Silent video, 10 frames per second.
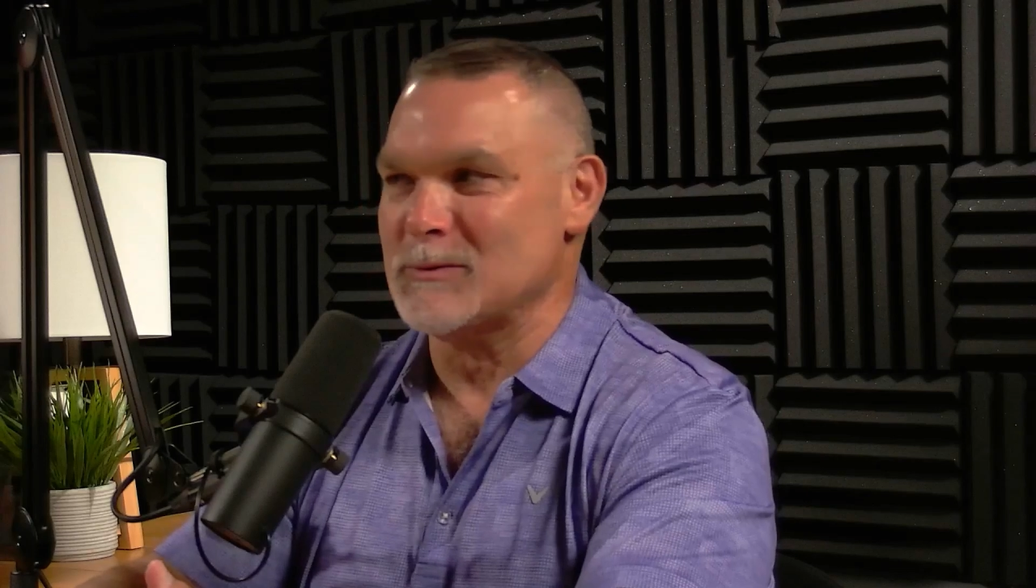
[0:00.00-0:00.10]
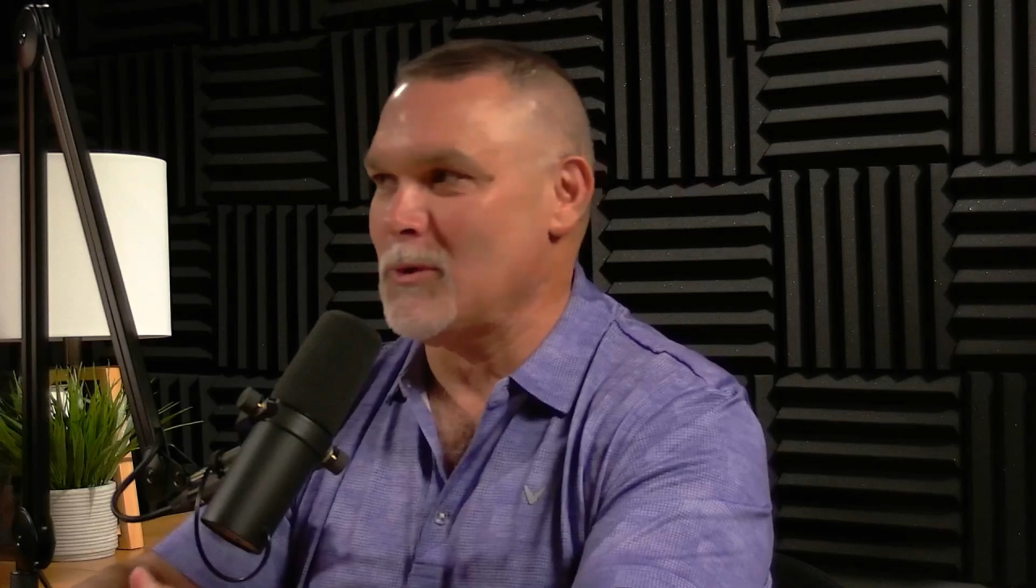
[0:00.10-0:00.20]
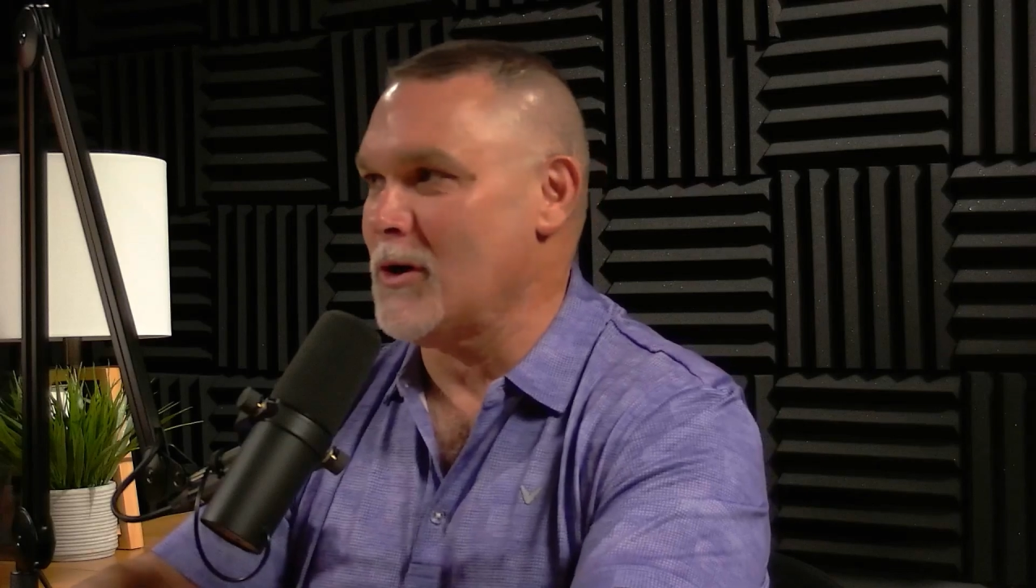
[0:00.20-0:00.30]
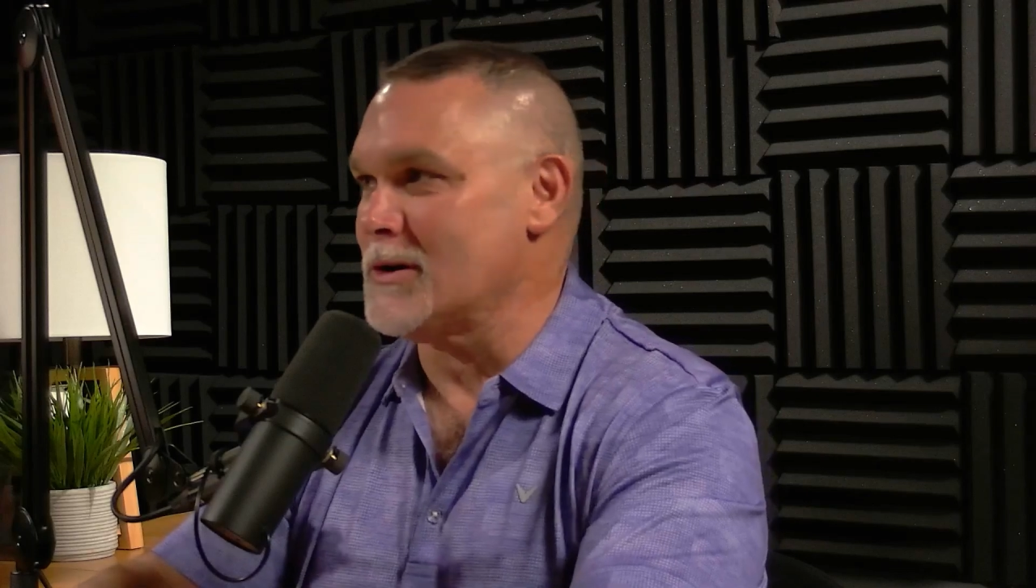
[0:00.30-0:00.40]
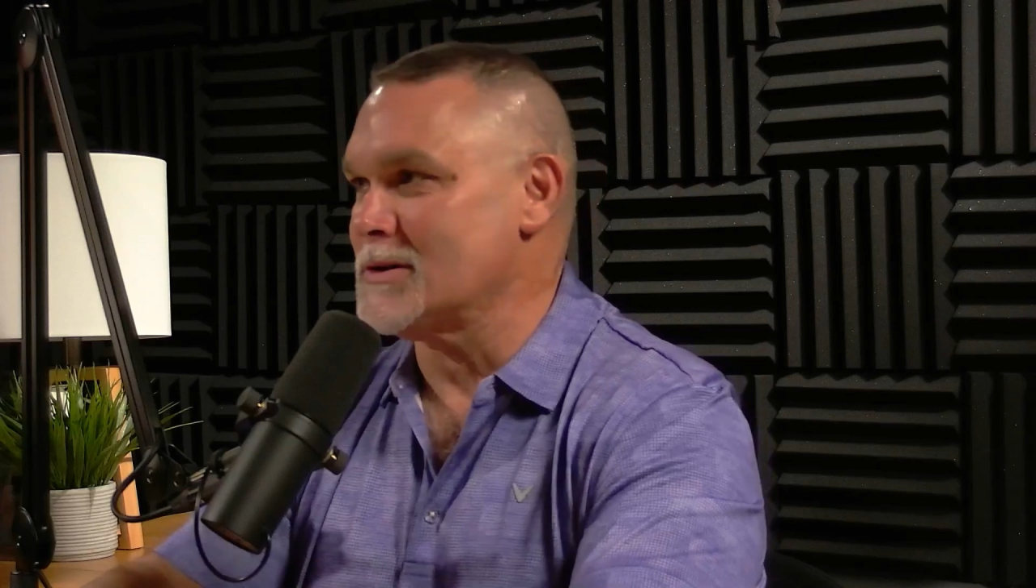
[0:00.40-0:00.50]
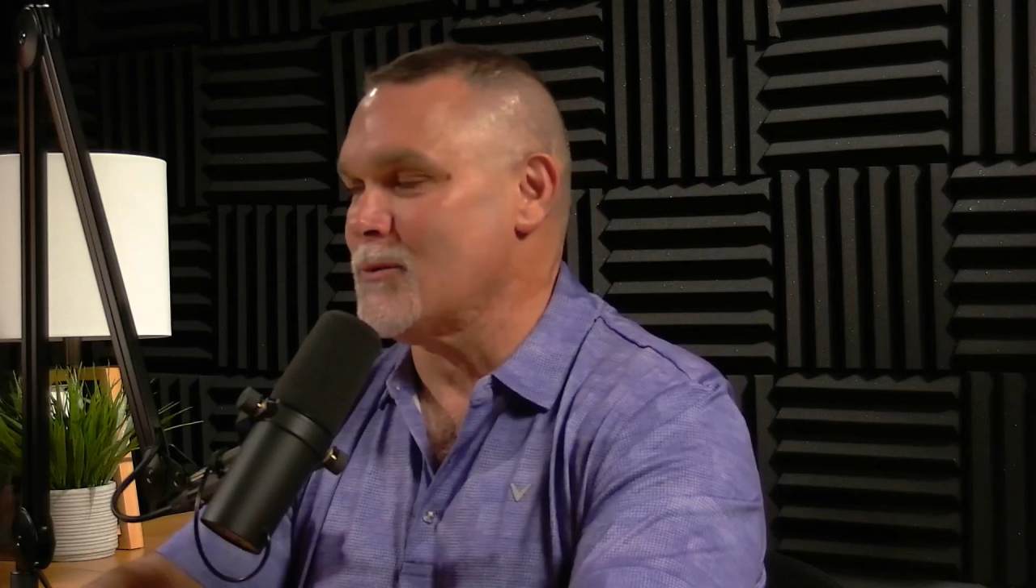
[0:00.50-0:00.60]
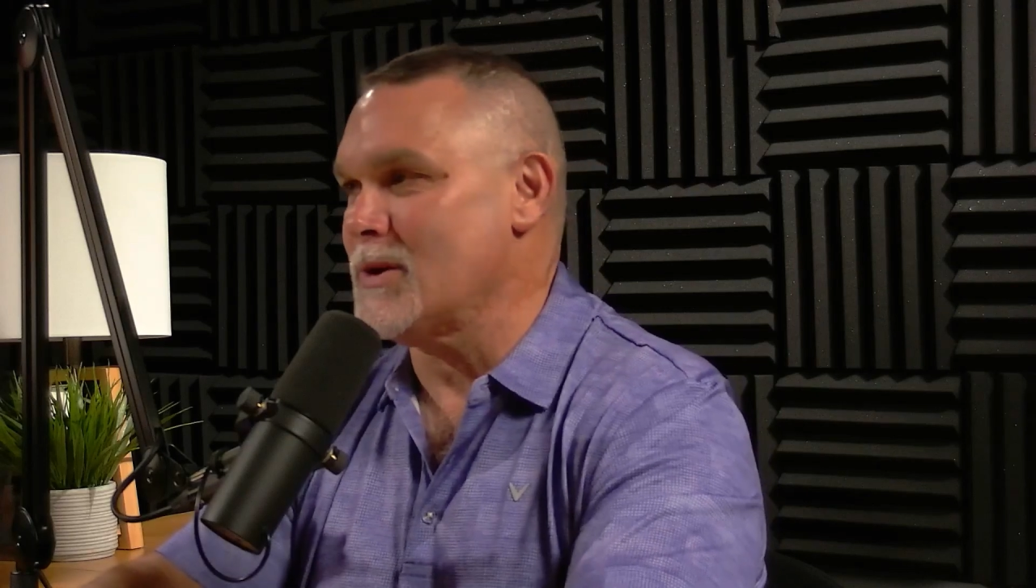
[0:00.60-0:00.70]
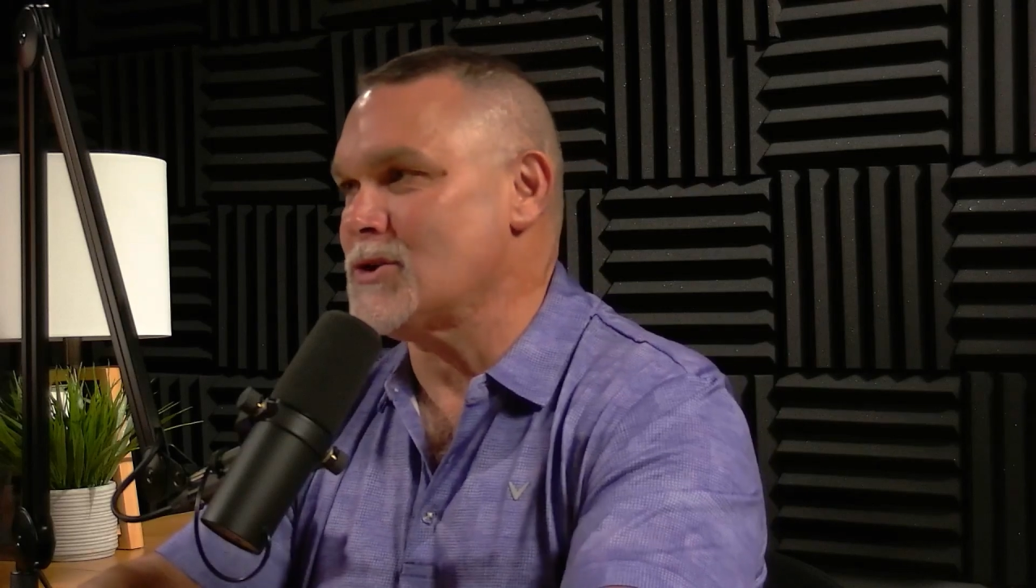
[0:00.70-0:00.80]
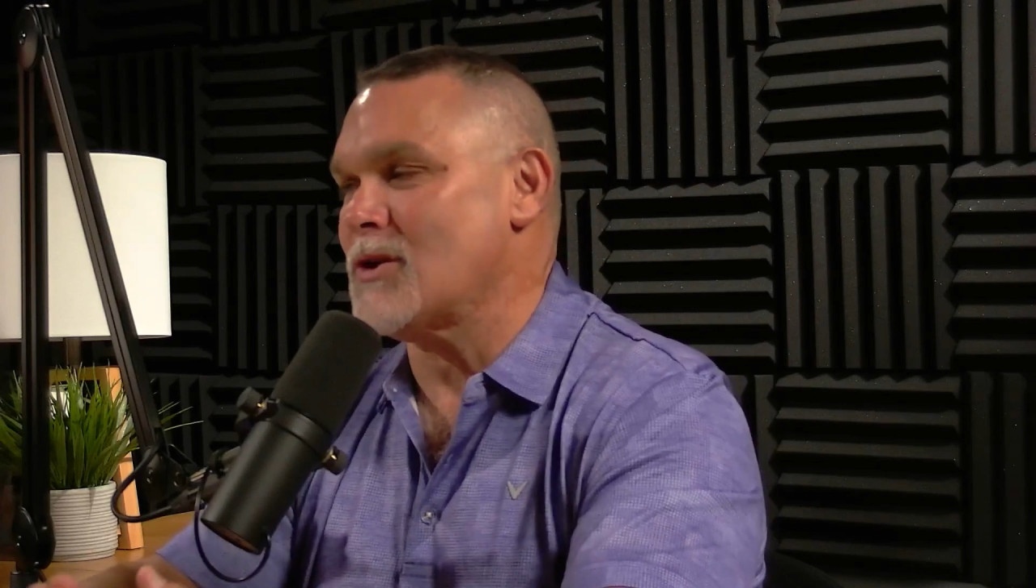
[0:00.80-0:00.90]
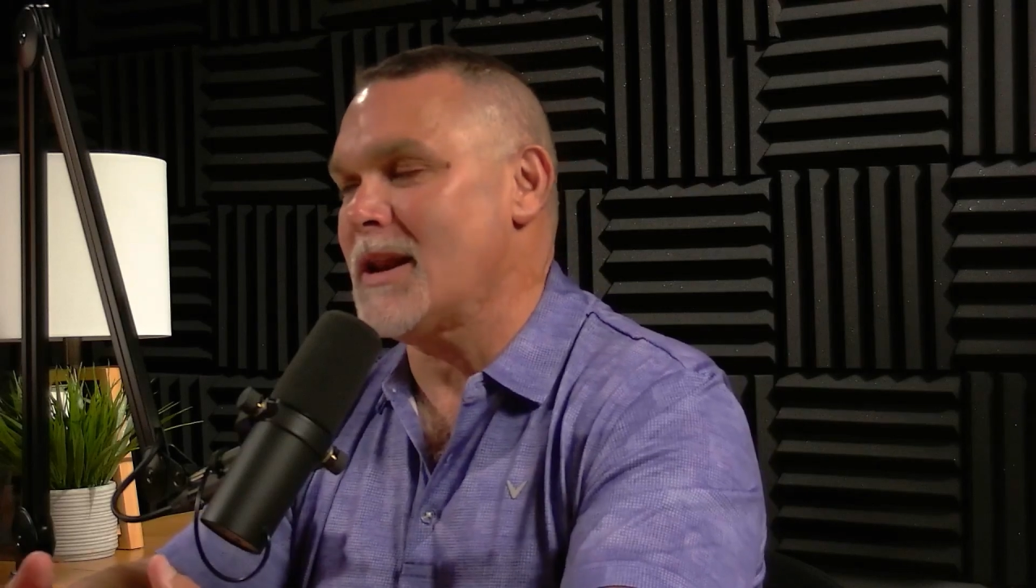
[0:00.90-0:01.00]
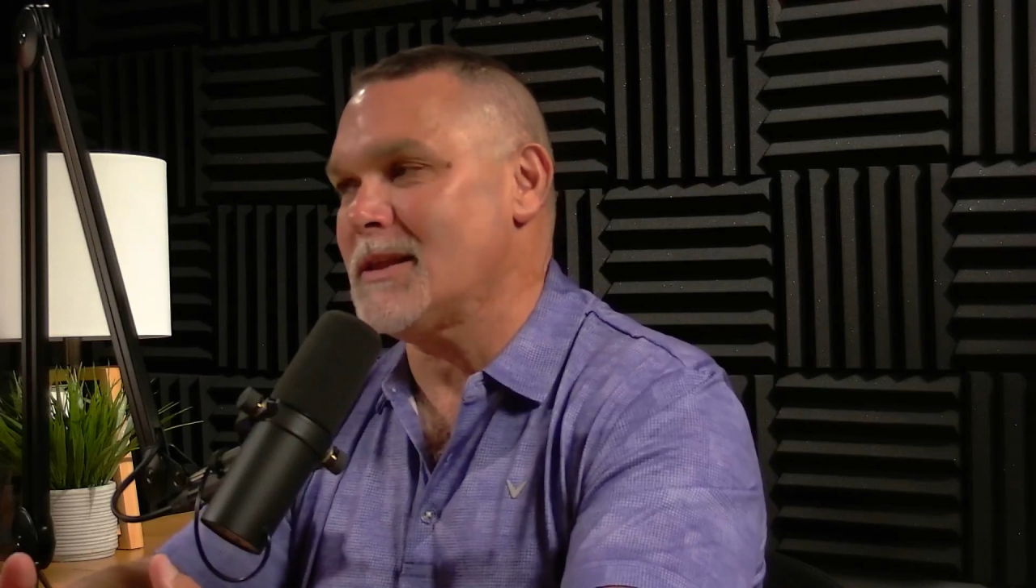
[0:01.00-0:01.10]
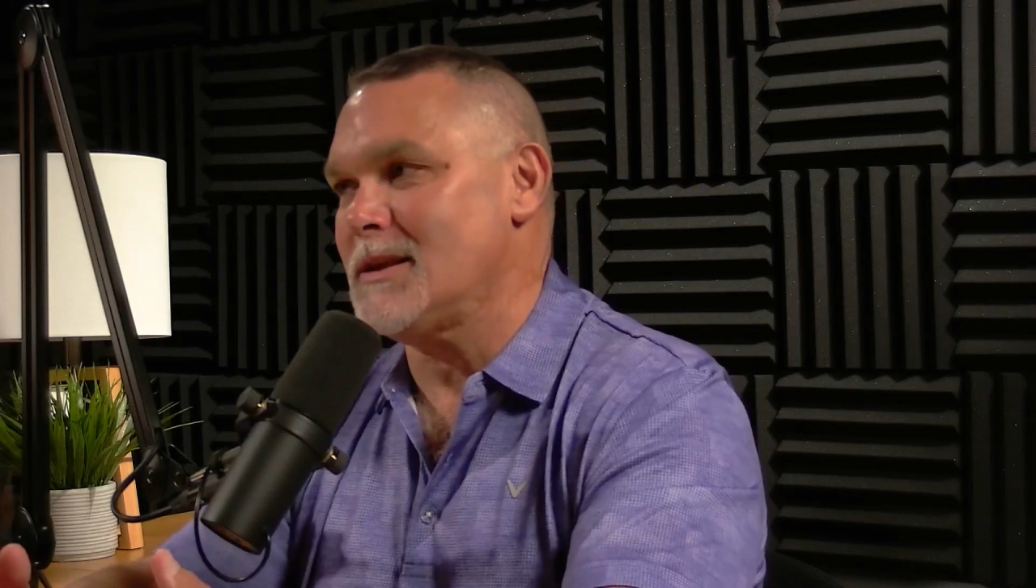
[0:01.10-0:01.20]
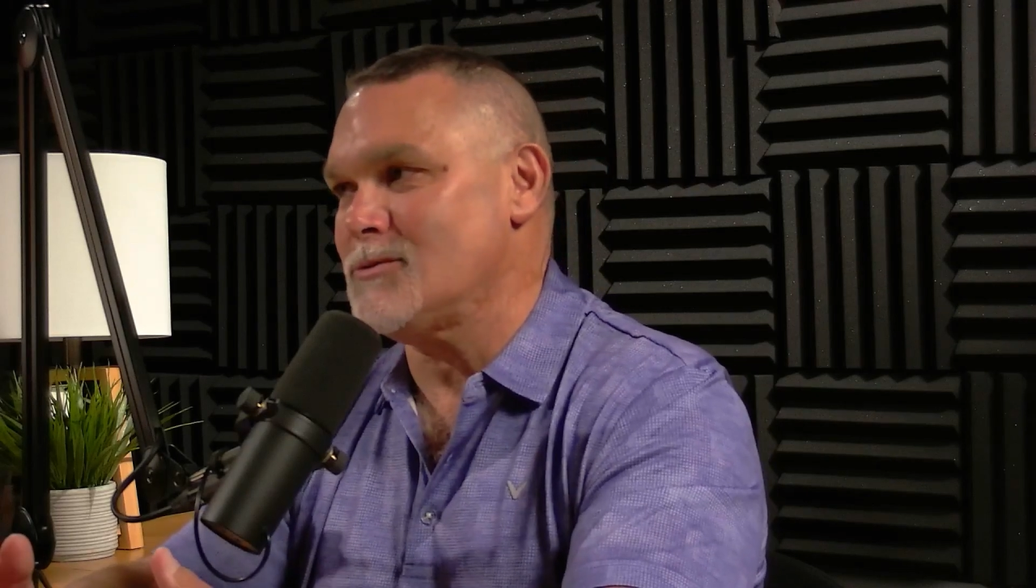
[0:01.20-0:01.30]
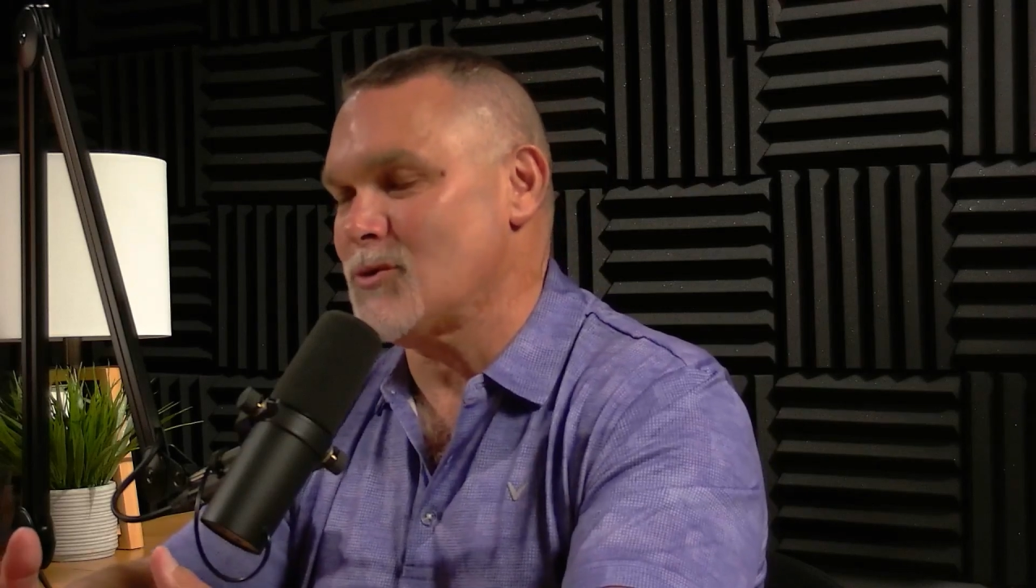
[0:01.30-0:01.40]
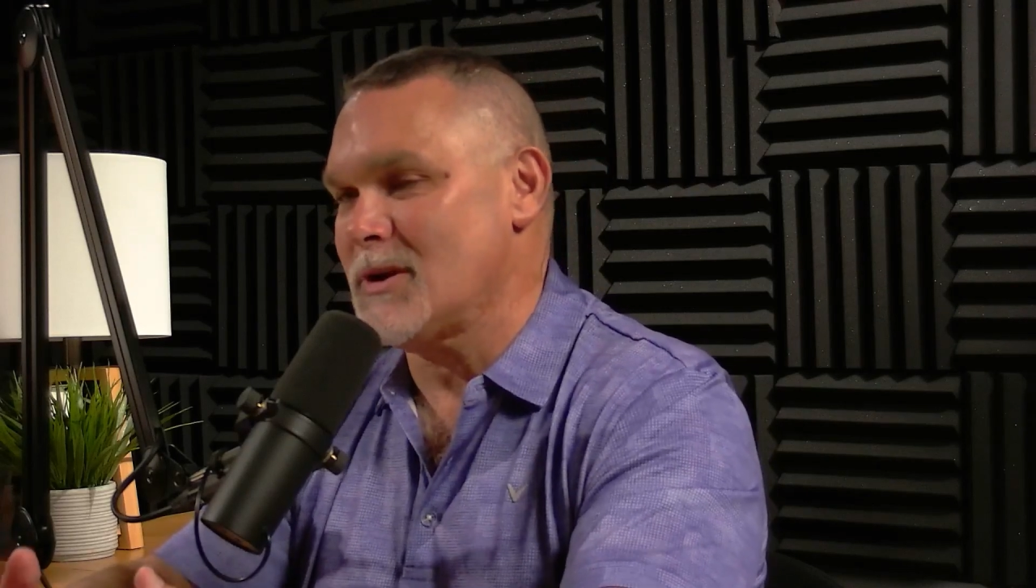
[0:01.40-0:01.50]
partners, and we try to